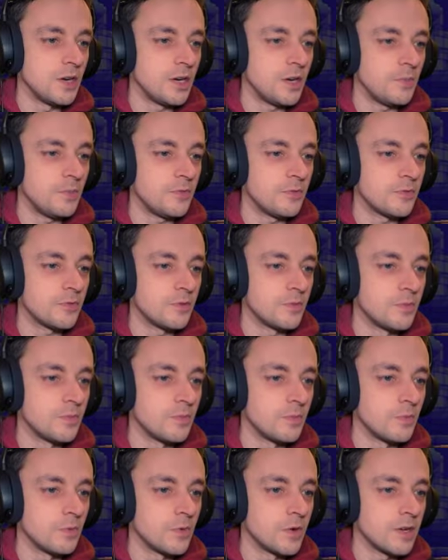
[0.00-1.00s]
up from
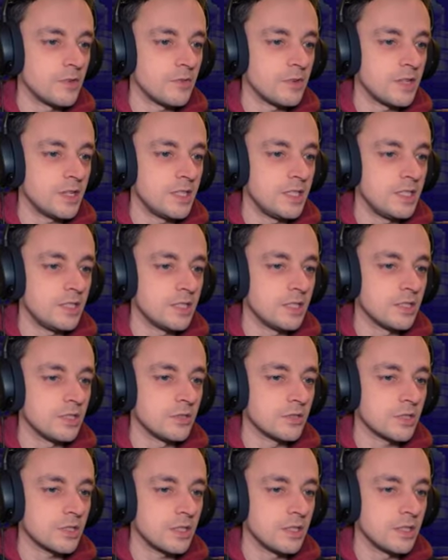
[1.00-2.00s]
whatever it is, it
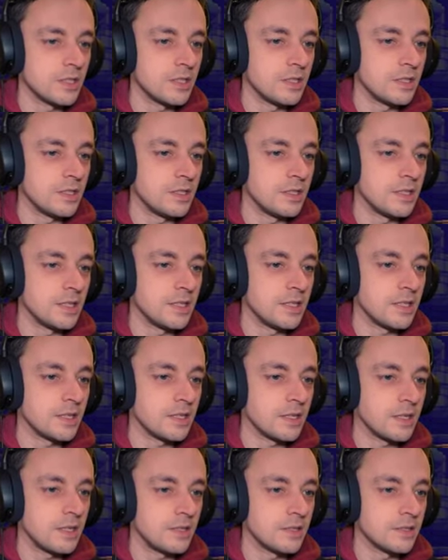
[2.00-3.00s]
looks like they can, they
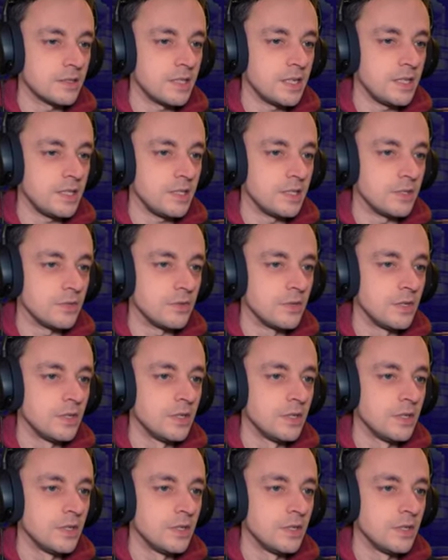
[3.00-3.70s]
can't hit you.